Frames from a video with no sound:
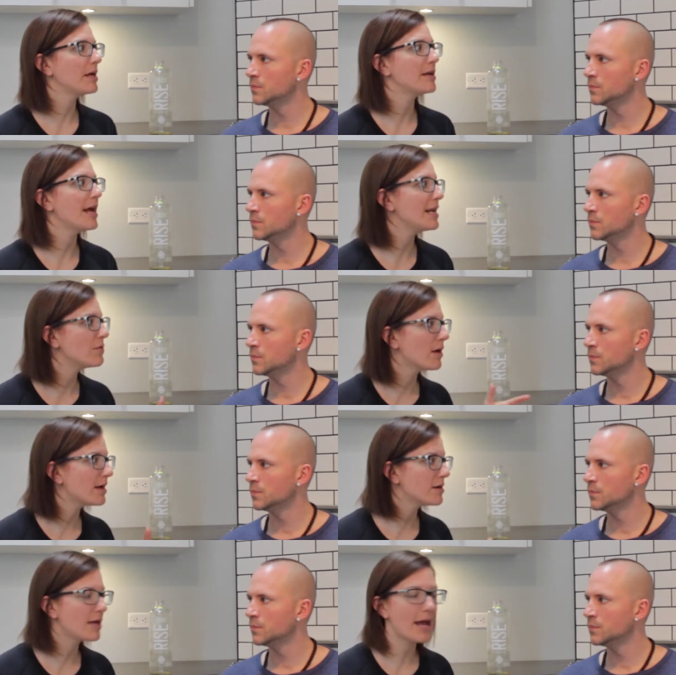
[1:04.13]
Speaker 1: me in any
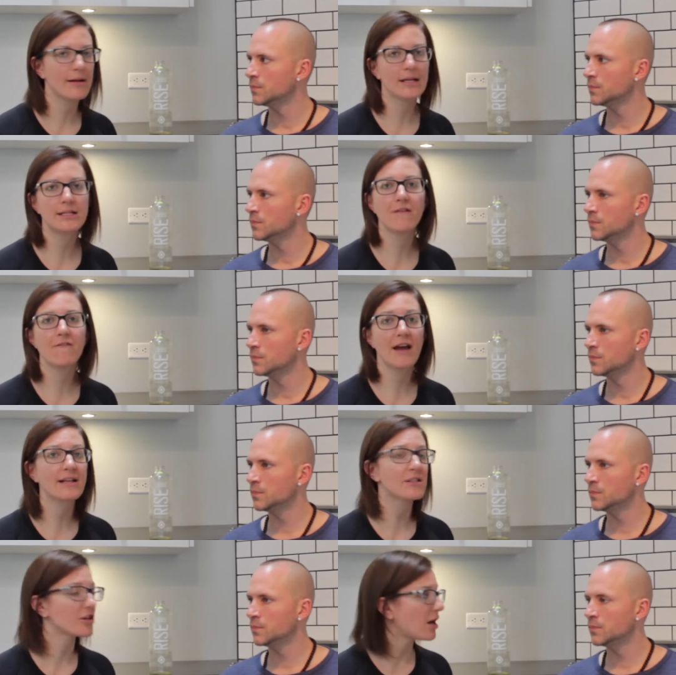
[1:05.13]
way you can because it
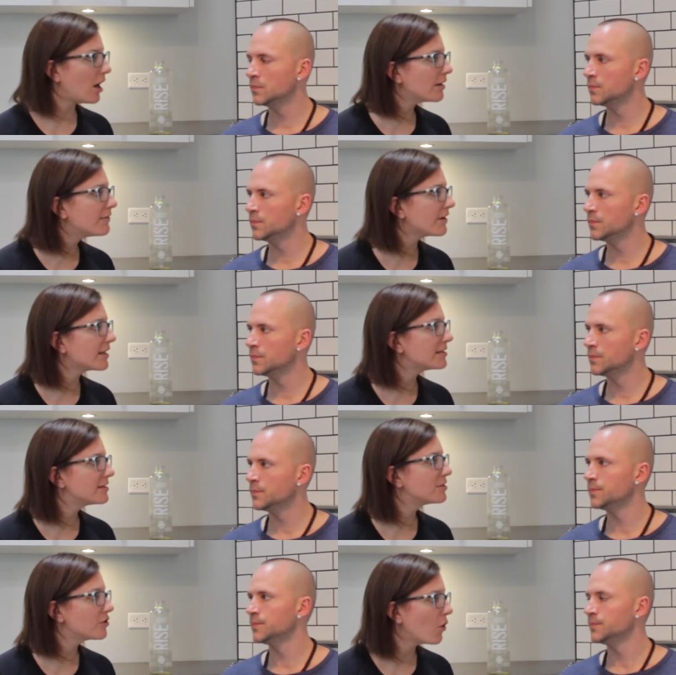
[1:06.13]
affects your confidence
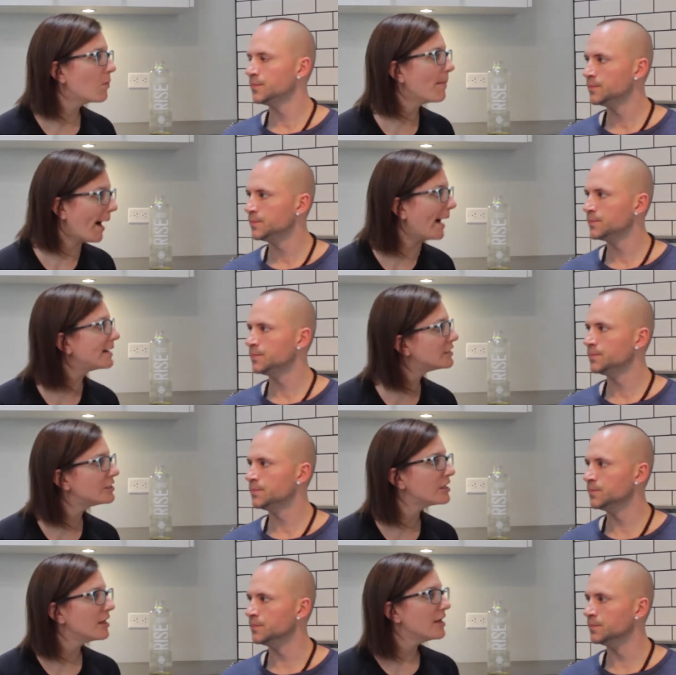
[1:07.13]
so much.
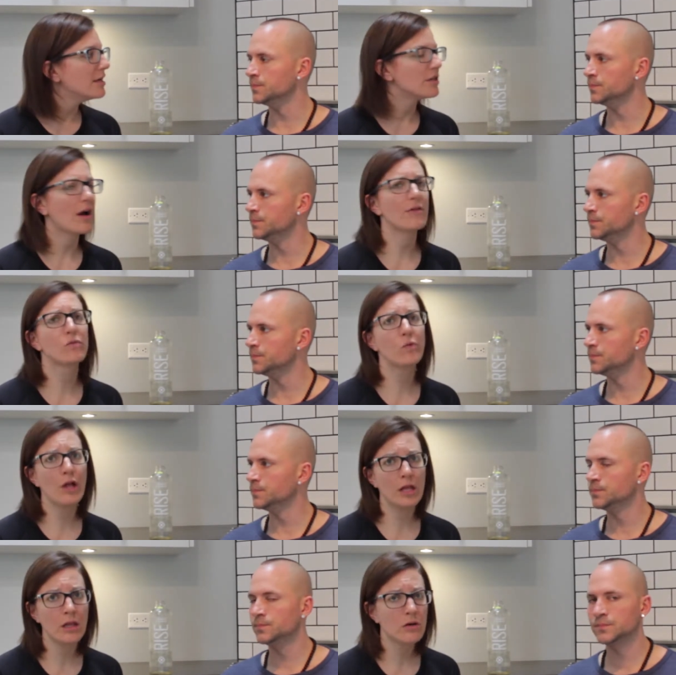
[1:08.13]
Mm-hmm. I had
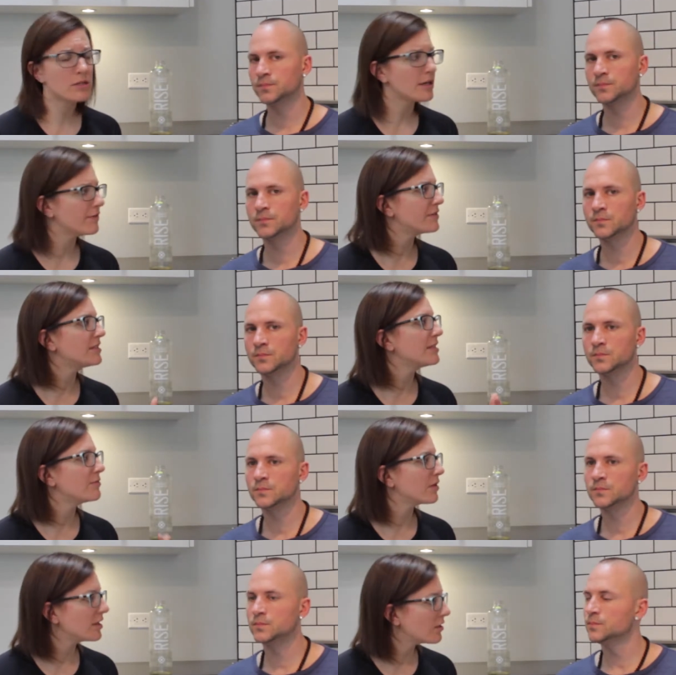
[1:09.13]
really low self-esteem,
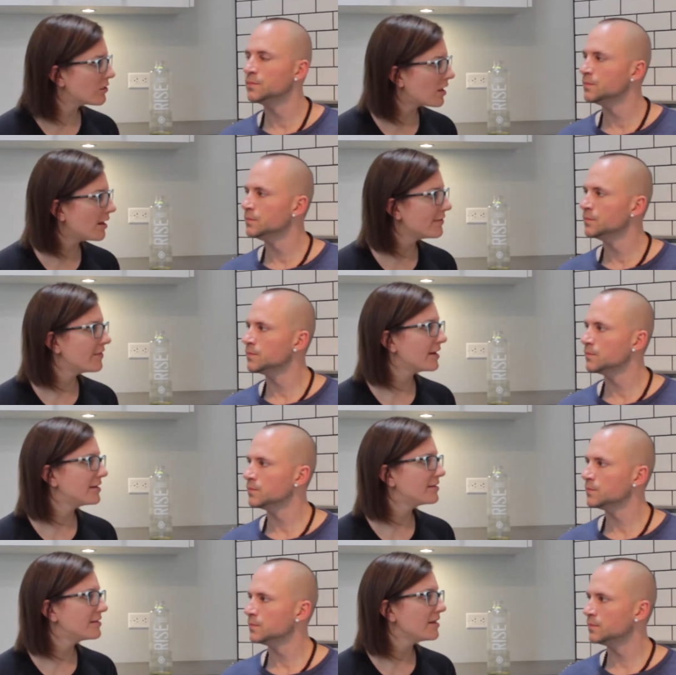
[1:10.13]
really low
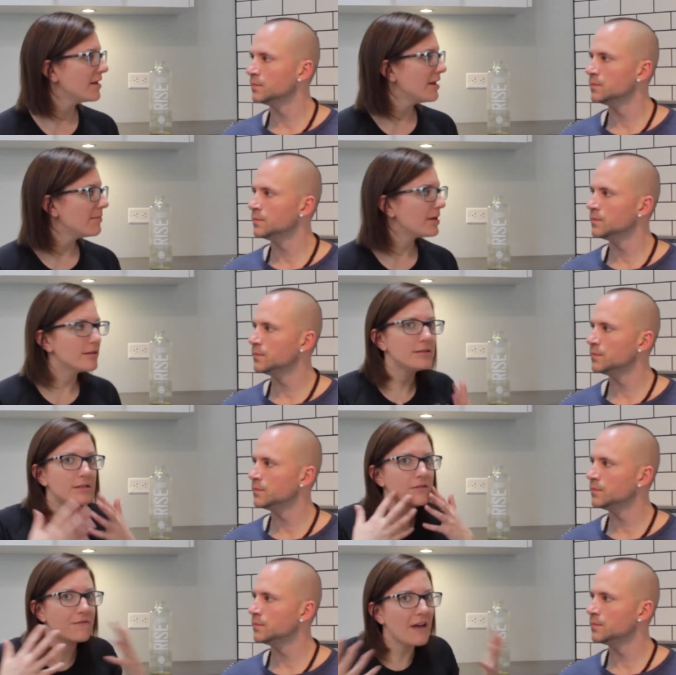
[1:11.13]
confidence because it's your